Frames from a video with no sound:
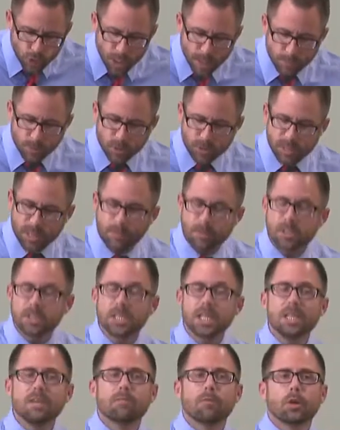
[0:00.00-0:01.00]
chapter
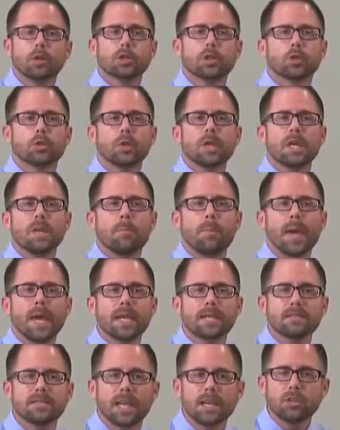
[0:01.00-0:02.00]
17, verse 3.
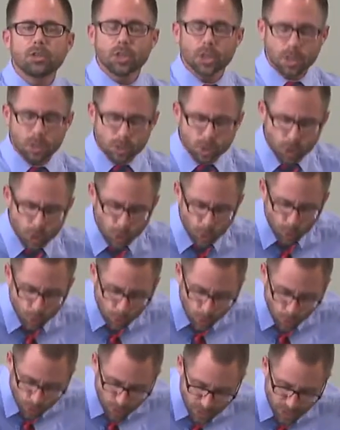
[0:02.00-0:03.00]
Pay attention to
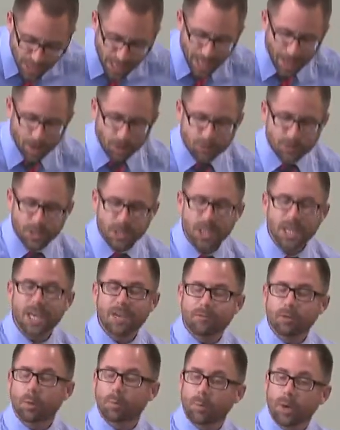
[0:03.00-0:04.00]
yourselves.
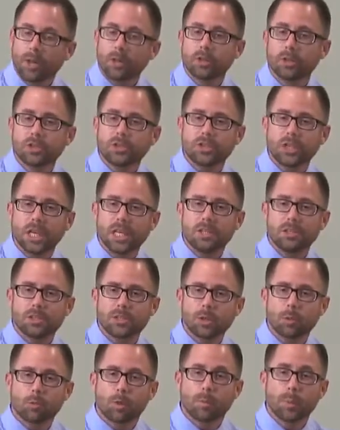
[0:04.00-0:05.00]
If your brother
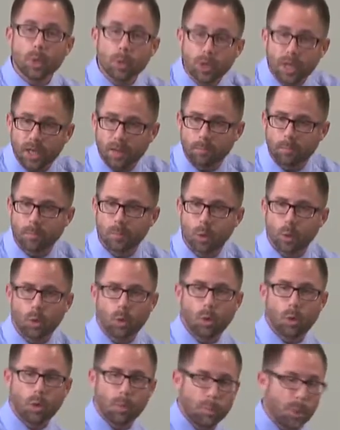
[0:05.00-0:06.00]
sins, rebuke him
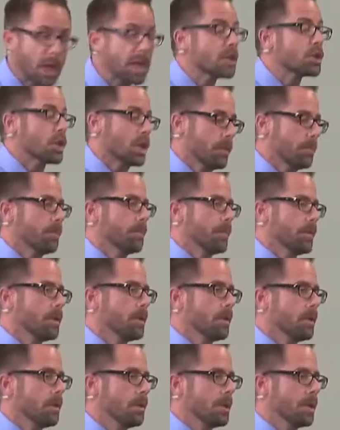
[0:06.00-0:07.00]
or punish him.
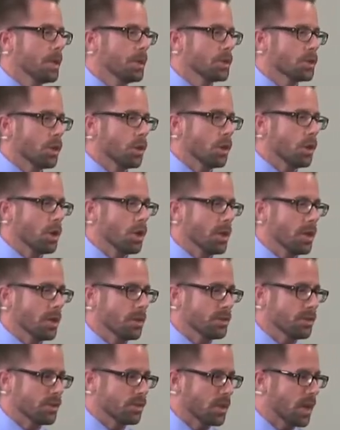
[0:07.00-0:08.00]
So
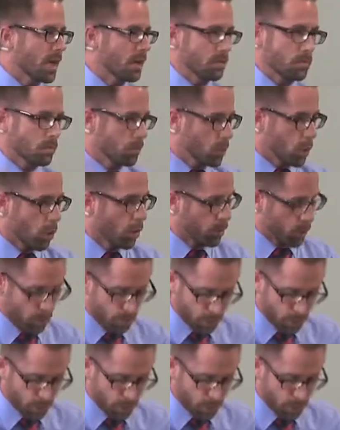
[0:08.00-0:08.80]
this is not corporal